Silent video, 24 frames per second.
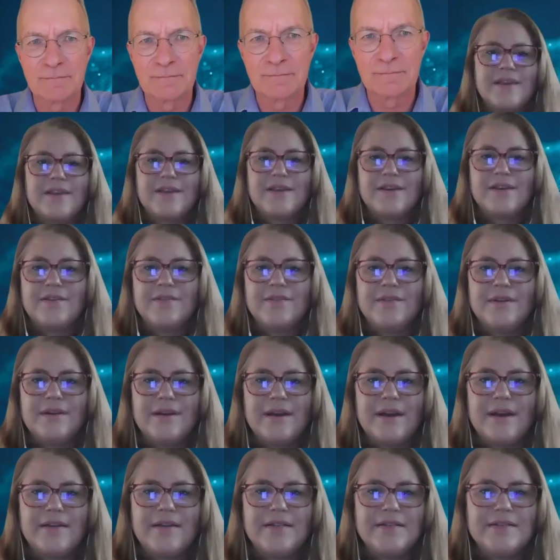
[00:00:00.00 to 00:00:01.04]
Thank you.
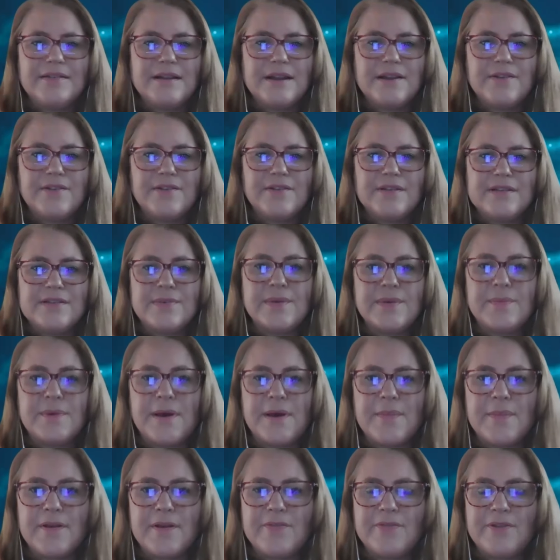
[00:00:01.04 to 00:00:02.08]
Okay, Daniel, this one
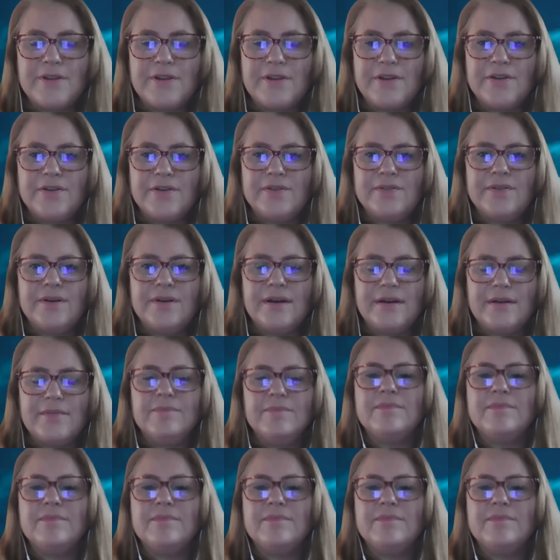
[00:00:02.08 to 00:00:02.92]
might be for you.